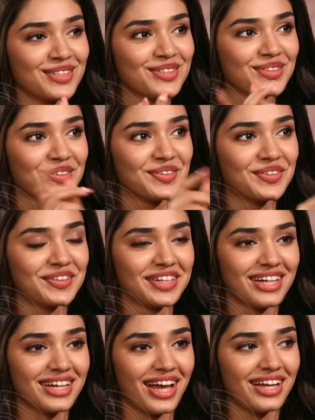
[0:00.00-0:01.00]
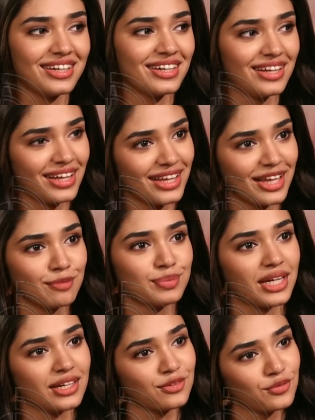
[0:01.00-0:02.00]
so and he keeps
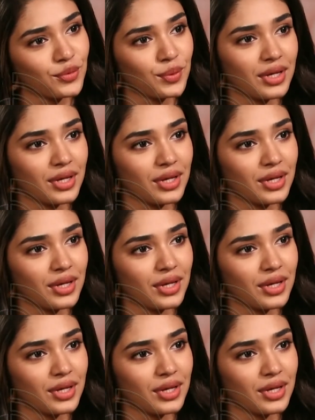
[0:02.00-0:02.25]
sending food.